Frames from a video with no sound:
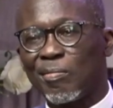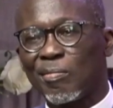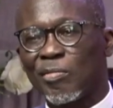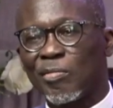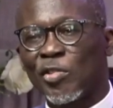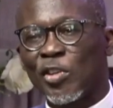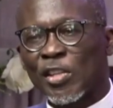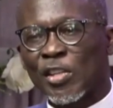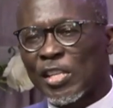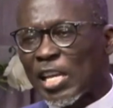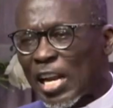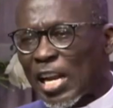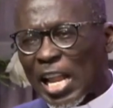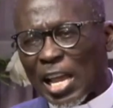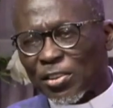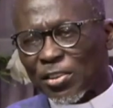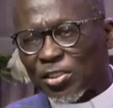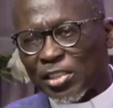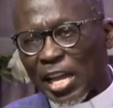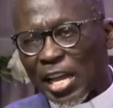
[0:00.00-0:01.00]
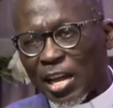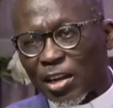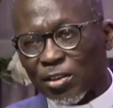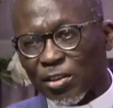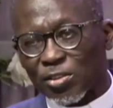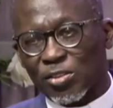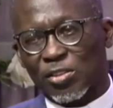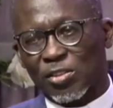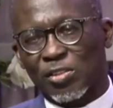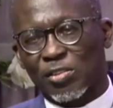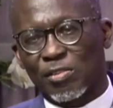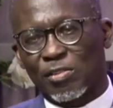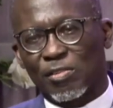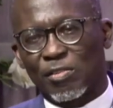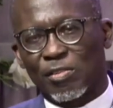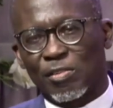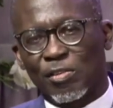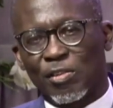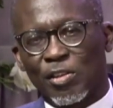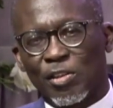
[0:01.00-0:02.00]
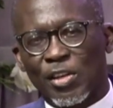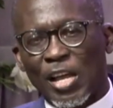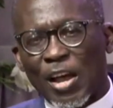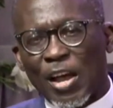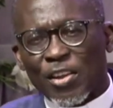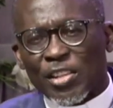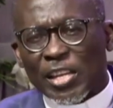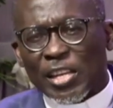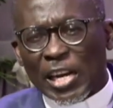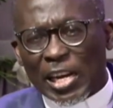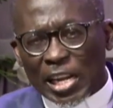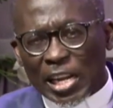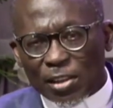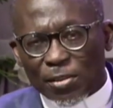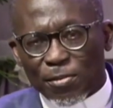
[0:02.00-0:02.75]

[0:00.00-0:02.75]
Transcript: Their lifestyles, how they live,